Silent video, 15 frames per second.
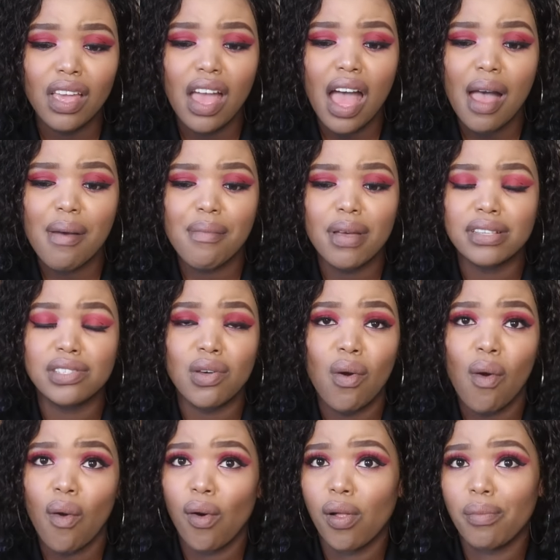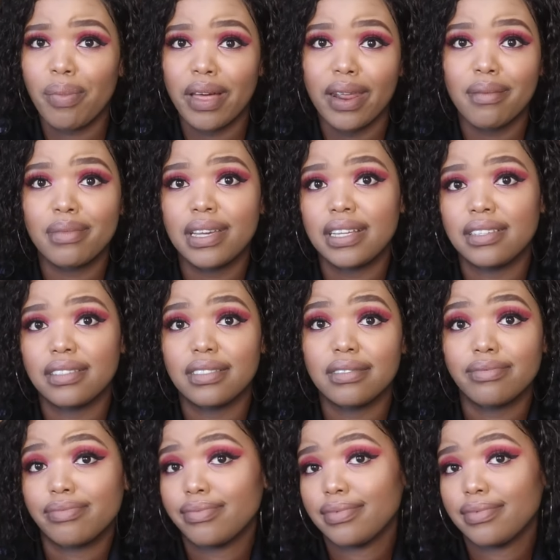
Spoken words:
as a whole. But I mean,